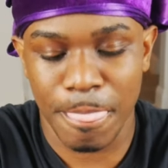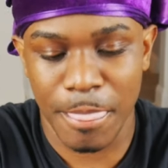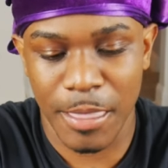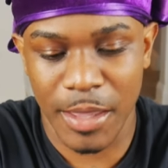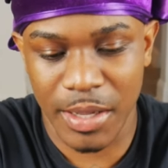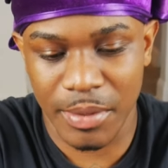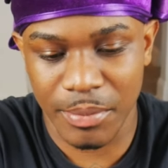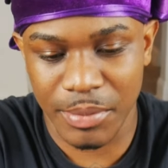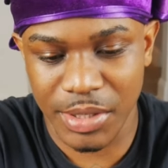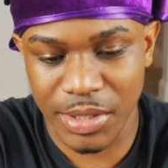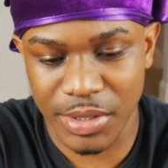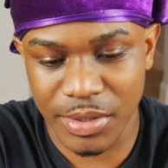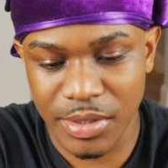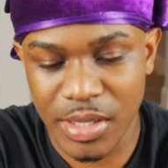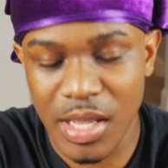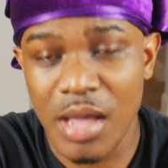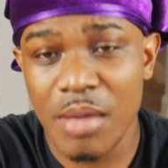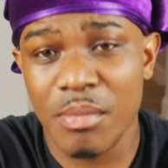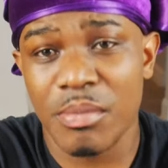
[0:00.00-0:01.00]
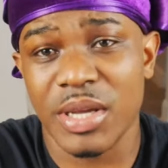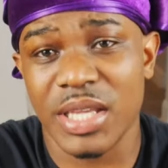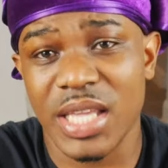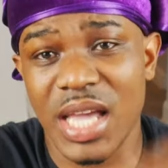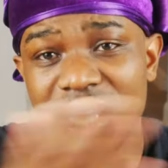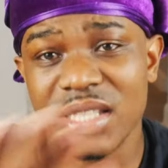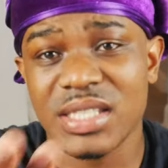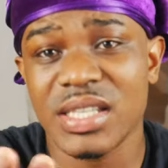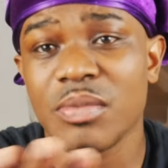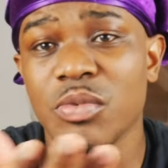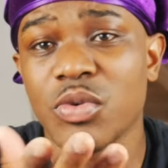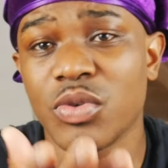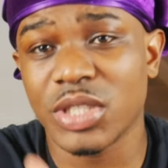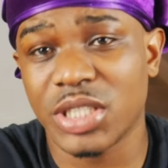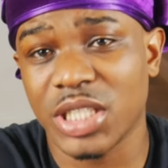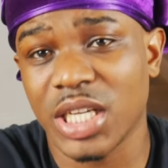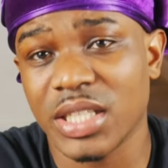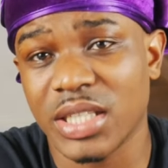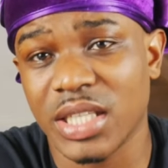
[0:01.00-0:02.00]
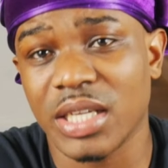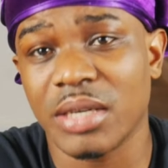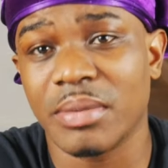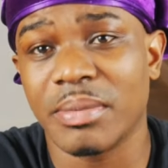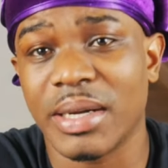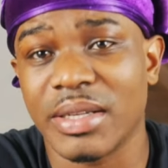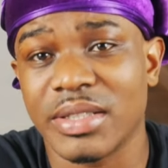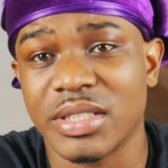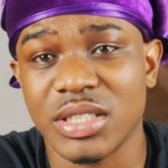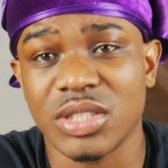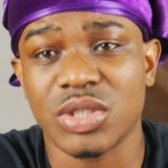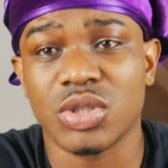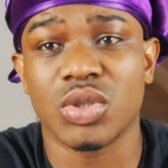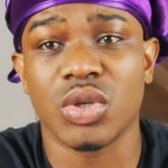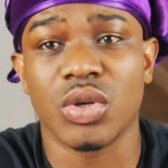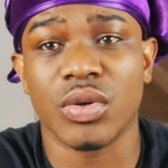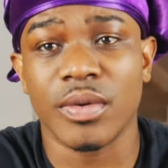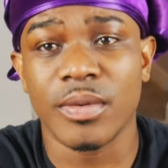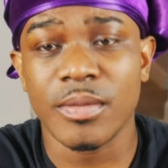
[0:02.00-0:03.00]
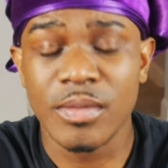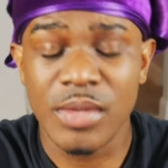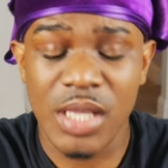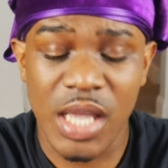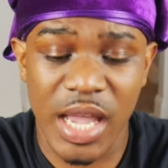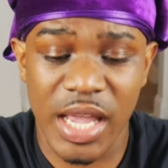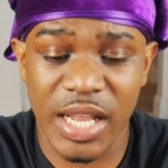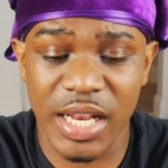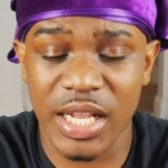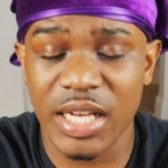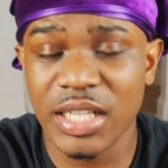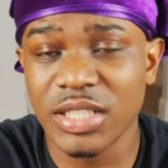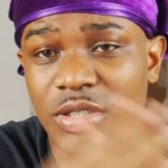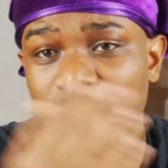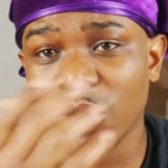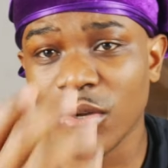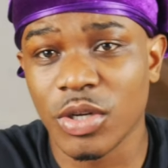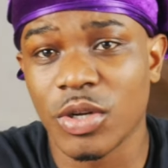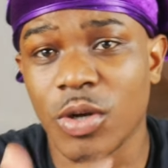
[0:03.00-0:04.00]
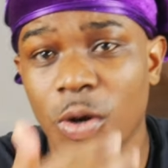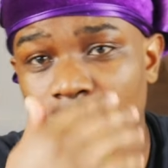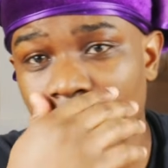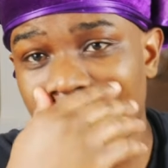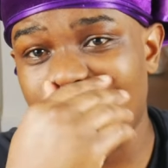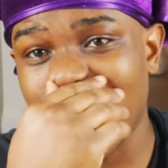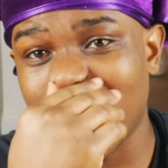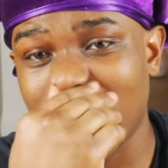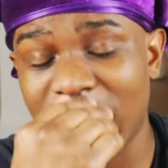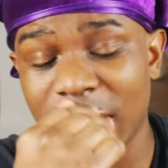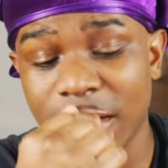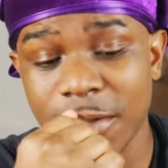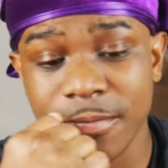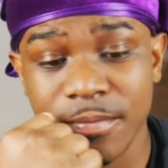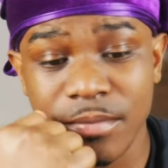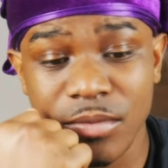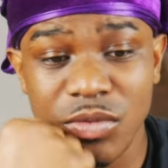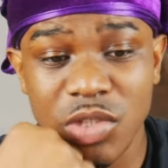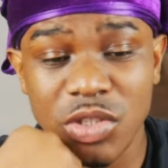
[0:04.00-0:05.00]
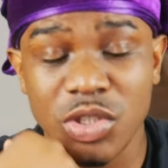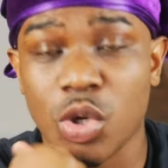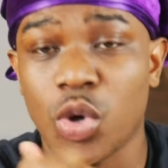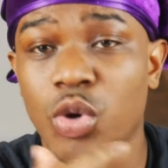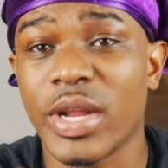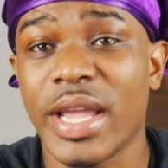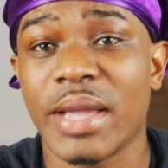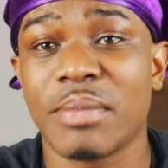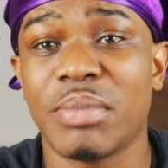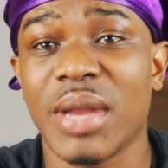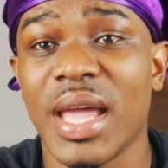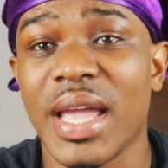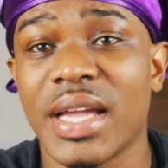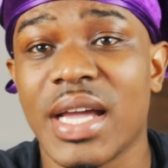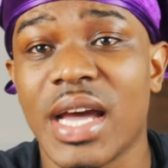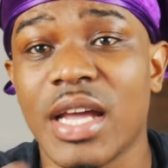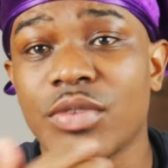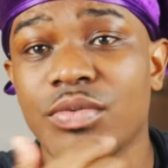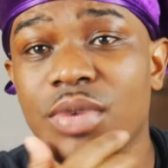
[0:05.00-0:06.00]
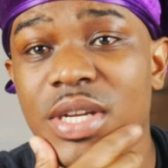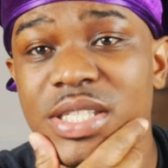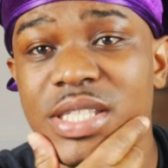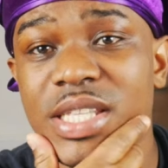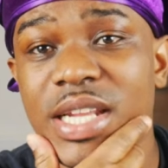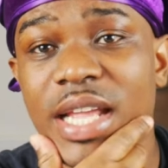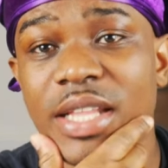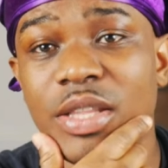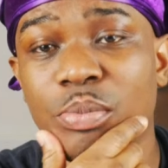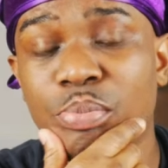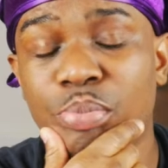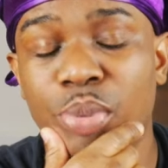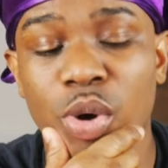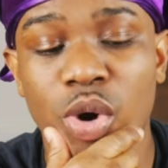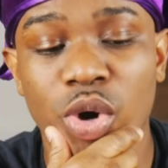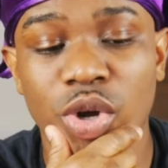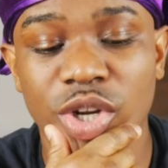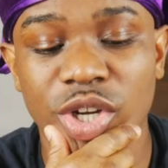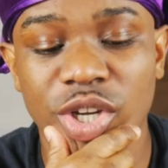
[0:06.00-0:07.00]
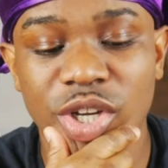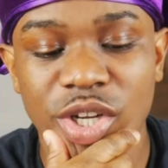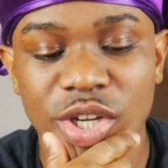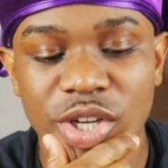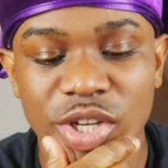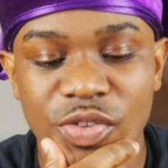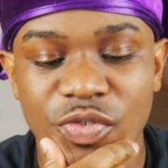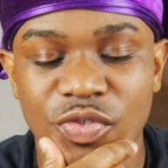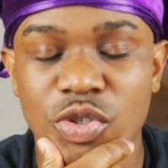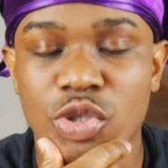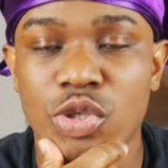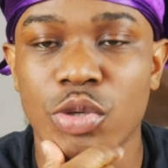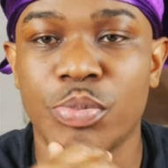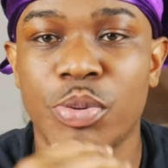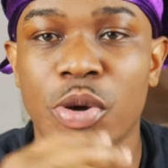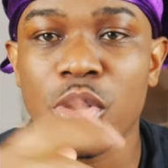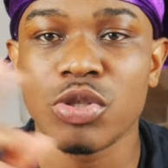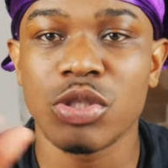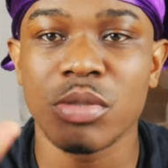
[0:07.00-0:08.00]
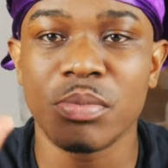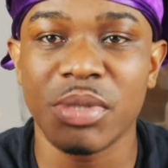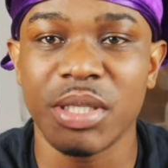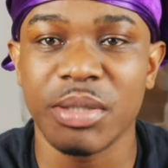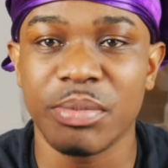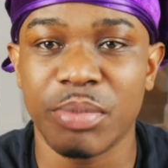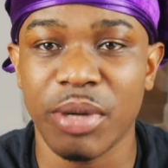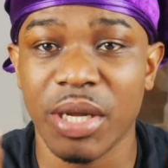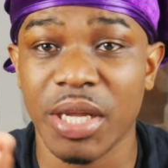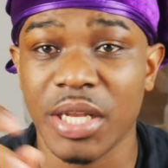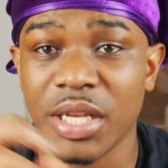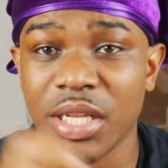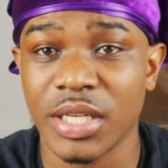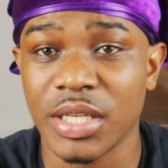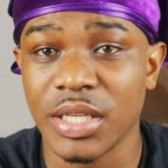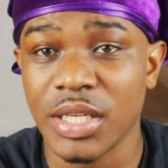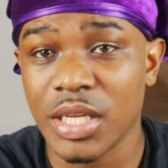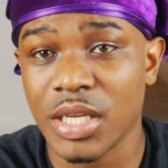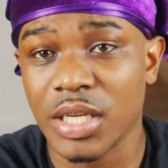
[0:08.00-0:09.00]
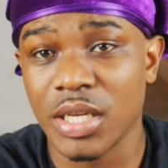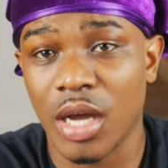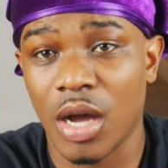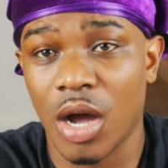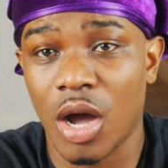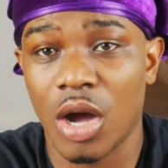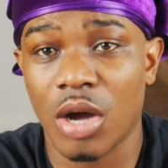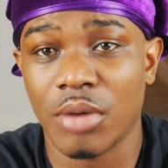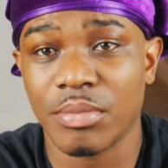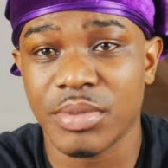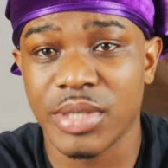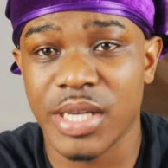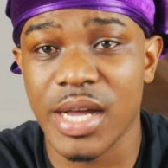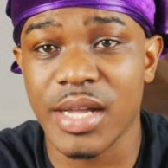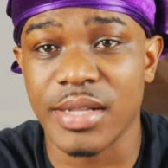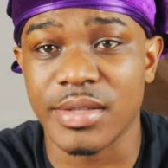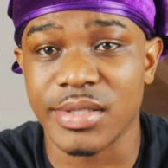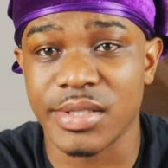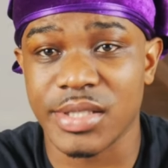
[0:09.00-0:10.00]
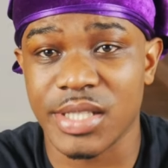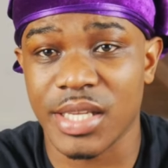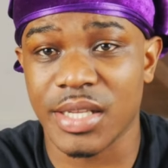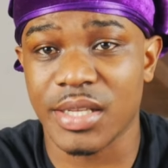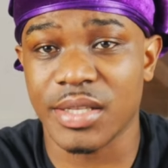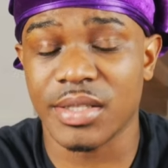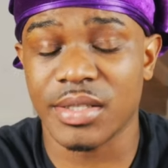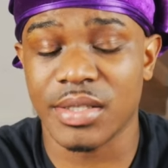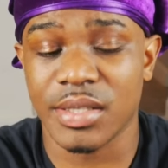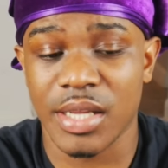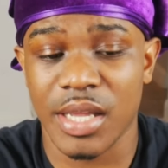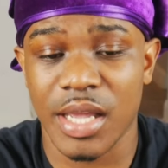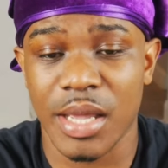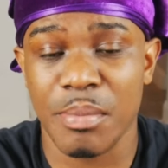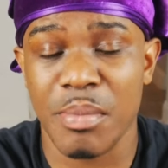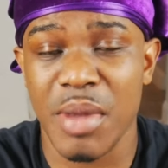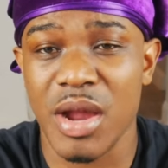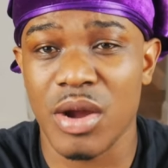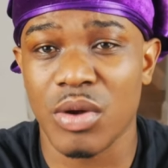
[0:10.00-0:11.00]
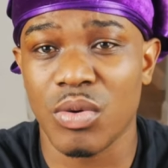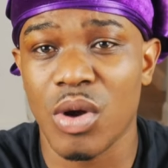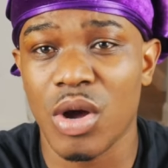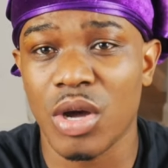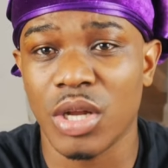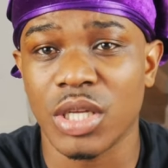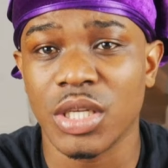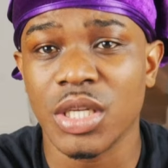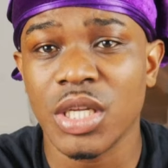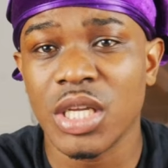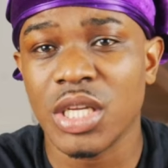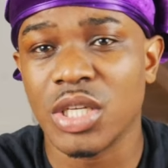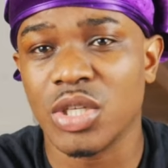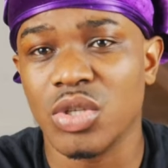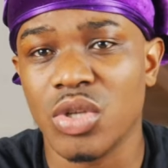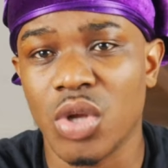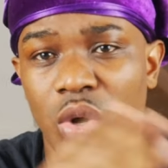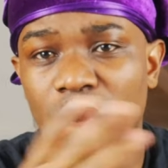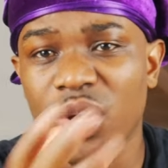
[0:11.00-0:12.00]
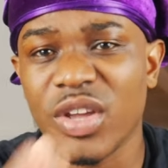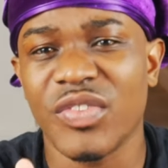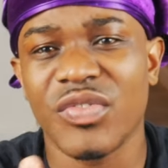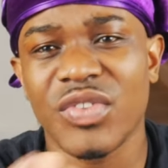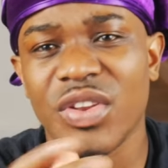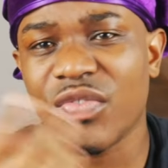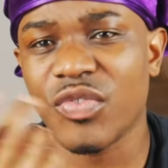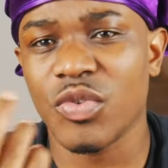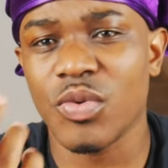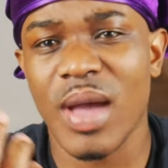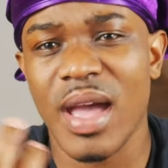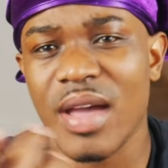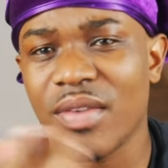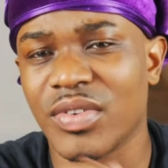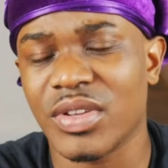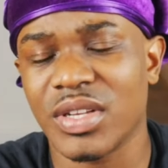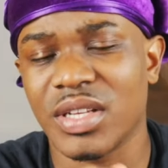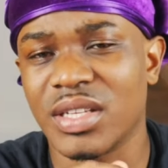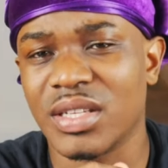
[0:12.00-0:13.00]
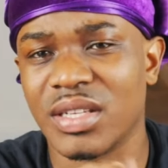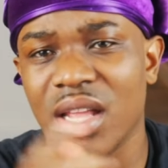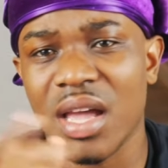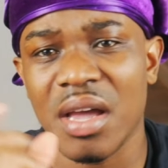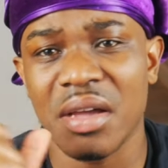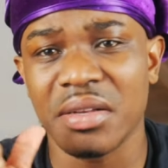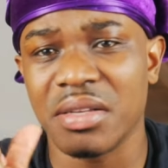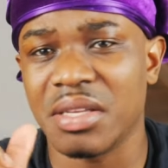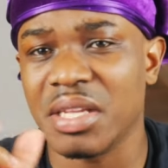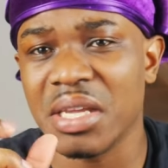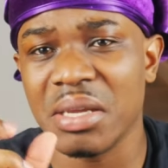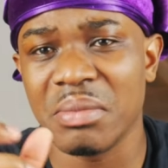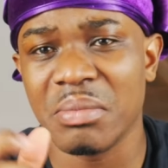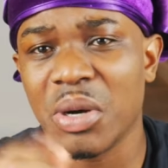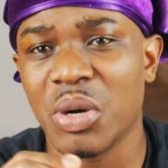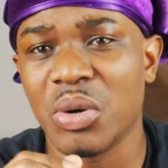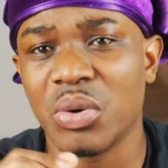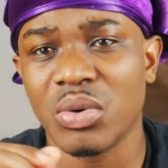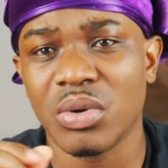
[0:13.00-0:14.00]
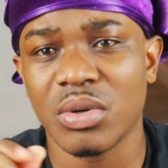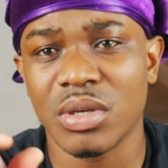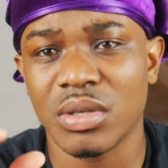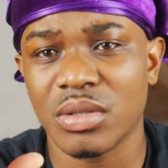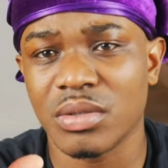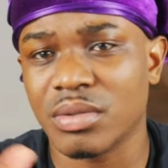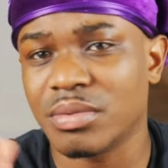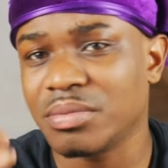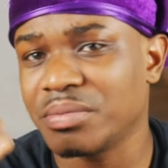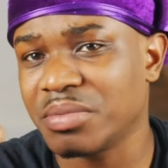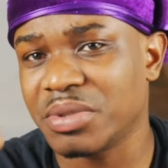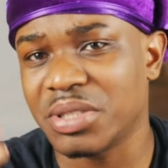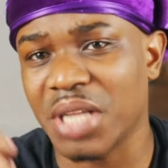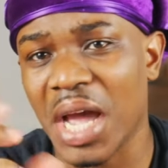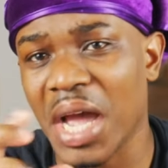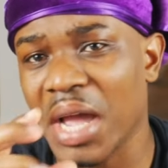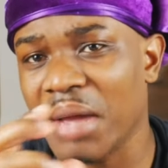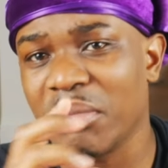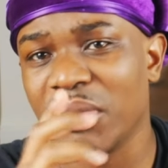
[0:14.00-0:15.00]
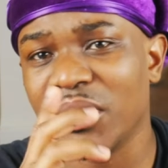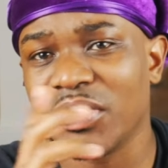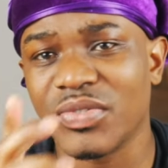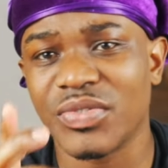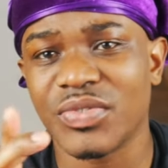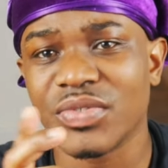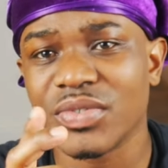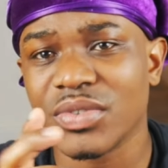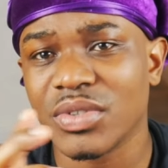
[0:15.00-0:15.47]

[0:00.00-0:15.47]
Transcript: Know I mean? But y'all tell me what y'all think about this story. And then let's go to Kodak now. Kodak Black got arrested at the border for supposedly bringing in um, guns and, and marijuana you know, even if you have a, a demo dime of